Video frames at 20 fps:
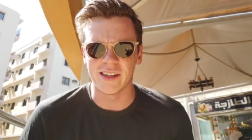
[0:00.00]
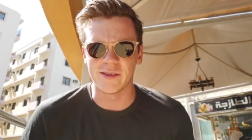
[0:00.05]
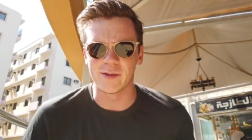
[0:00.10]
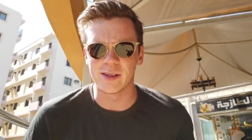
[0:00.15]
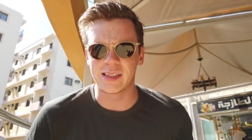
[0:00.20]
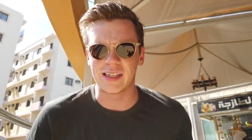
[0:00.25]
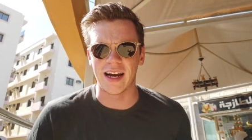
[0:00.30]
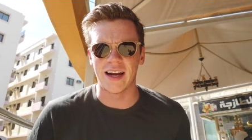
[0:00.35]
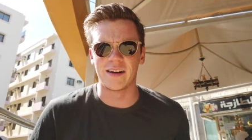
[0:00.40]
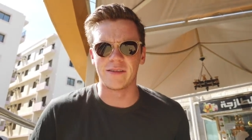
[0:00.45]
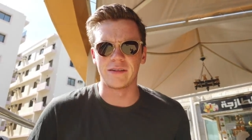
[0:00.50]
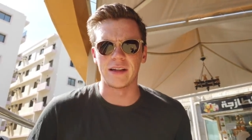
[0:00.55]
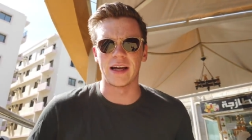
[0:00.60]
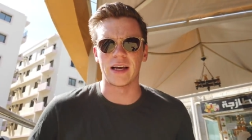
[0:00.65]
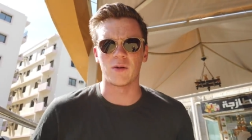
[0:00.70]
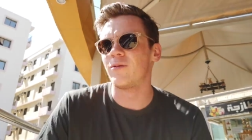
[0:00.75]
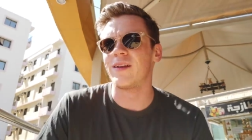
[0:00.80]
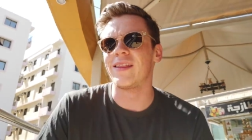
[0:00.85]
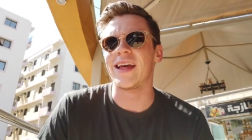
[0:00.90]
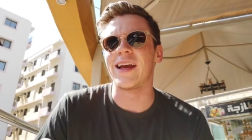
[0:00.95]
It was kind of
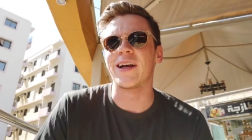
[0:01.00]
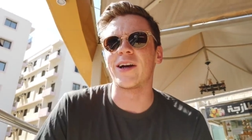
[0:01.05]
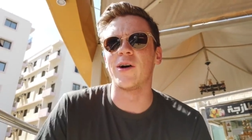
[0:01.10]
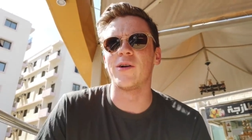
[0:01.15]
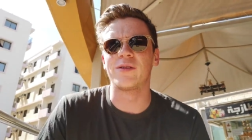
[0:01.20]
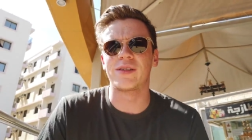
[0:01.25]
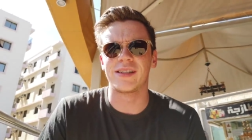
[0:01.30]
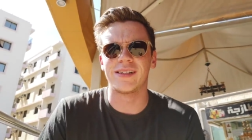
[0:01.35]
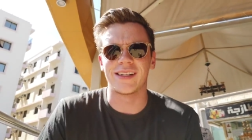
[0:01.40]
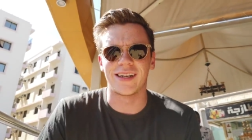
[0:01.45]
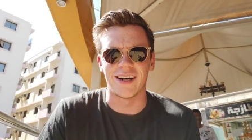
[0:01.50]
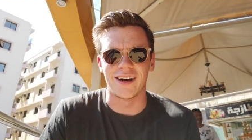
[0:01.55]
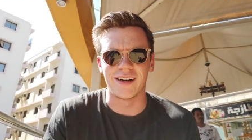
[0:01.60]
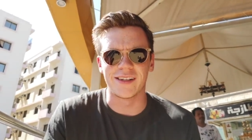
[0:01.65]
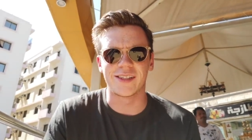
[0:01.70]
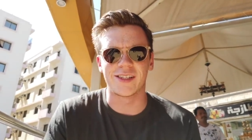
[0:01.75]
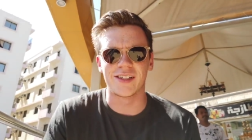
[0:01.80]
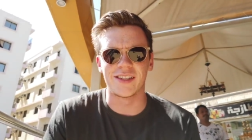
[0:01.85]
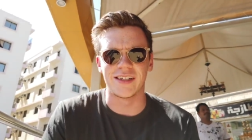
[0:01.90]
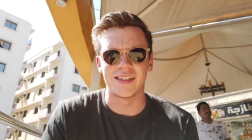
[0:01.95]
like when they go to the
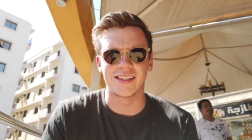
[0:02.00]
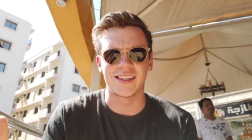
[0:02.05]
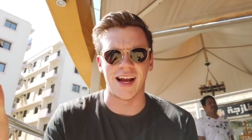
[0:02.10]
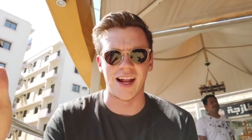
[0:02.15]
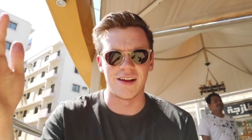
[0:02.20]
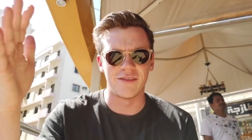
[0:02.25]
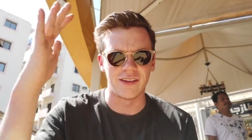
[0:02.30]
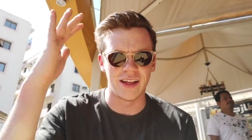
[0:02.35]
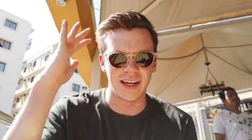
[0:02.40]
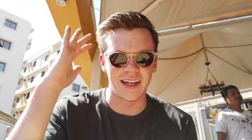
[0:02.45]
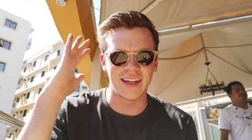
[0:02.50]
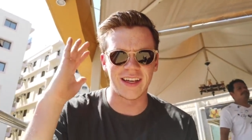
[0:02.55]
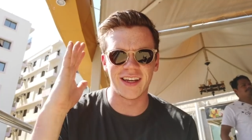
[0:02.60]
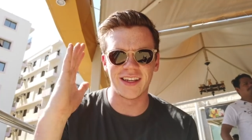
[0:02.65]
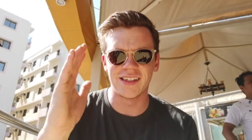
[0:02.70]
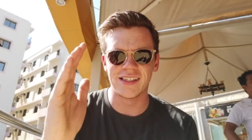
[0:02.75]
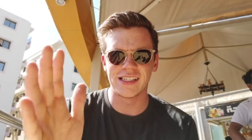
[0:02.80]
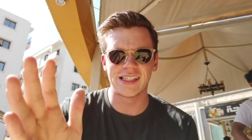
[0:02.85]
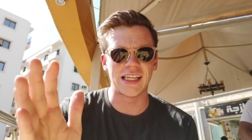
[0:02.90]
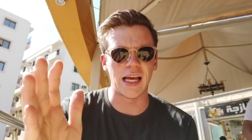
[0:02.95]
concert, it's kind of like
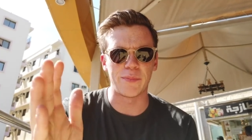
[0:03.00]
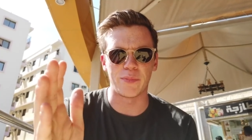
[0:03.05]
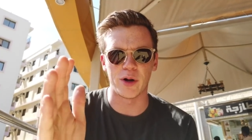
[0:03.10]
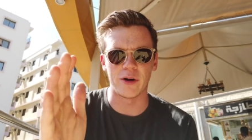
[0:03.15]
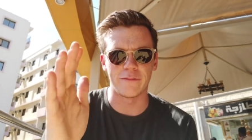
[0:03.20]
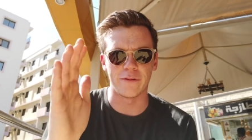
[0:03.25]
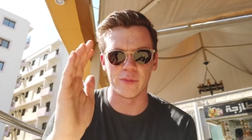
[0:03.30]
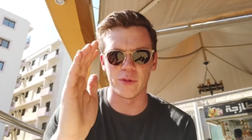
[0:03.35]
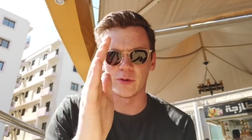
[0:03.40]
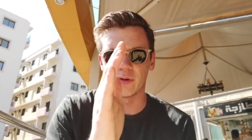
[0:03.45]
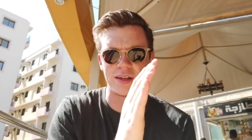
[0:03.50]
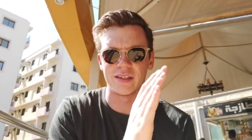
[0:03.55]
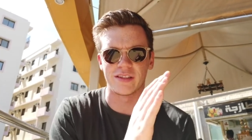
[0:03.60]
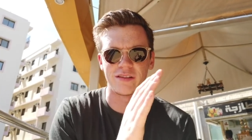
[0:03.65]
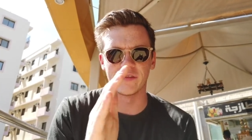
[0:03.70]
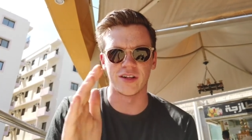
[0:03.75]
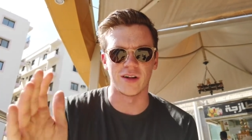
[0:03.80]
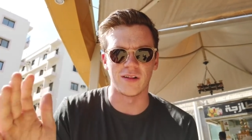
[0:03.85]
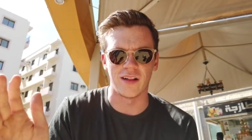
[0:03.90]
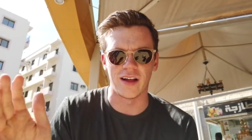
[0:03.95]
separate from the rest
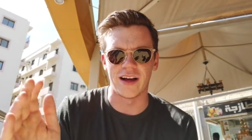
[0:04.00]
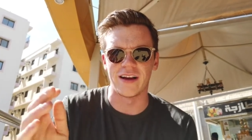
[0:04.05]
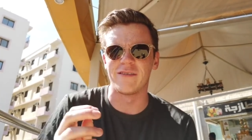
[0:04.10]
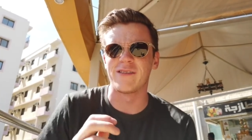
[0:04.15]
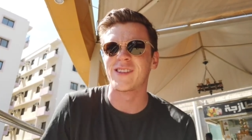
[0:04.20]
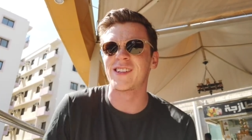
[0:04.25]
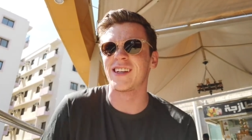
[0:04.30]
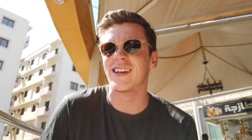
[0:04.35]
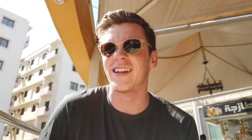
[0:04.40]
of their lives.